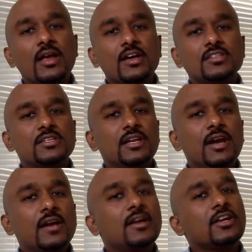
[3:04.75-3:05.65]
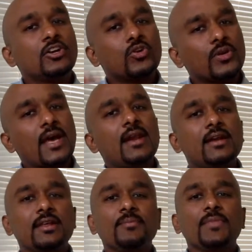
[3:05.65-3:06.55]
She learned it in
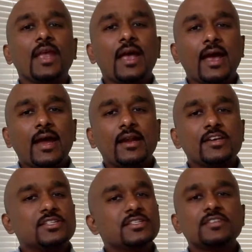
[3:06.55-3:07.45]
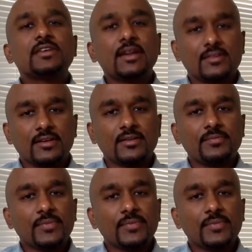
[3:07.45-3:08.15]
totality and she just gets it.